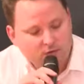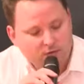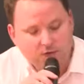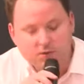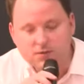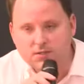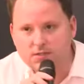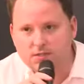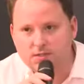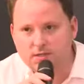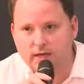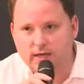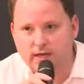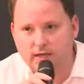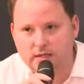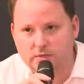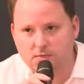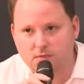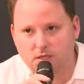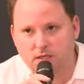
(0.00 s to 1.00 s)
First is the
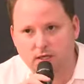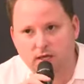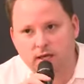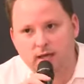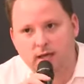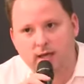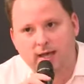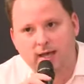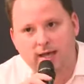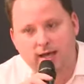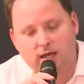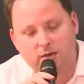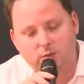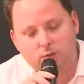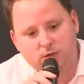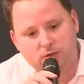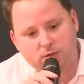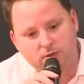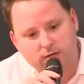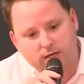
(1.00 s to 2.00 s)
academy.
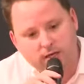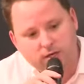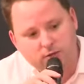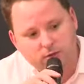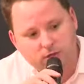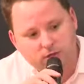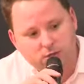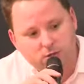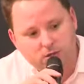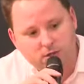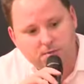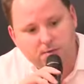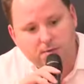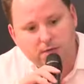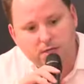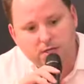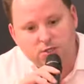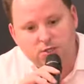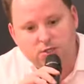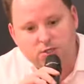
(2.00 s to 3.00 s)
And we're trying to actually
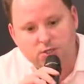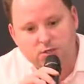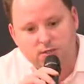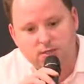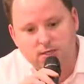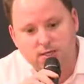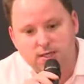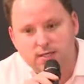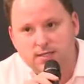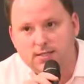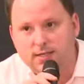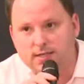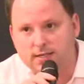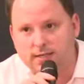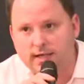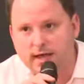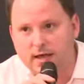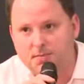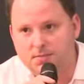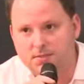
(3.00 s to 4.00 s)
bridge the skill
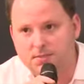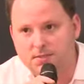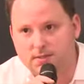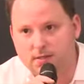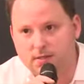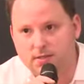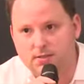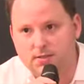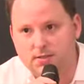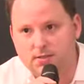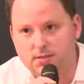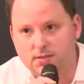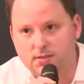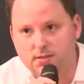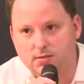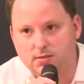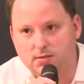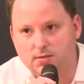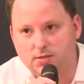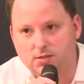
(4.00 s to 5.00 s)
set gaps that exist
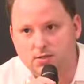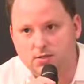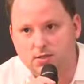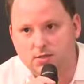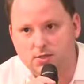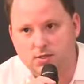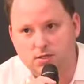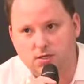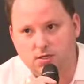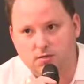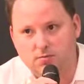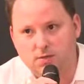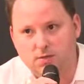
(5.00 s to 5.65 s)
in Algeria.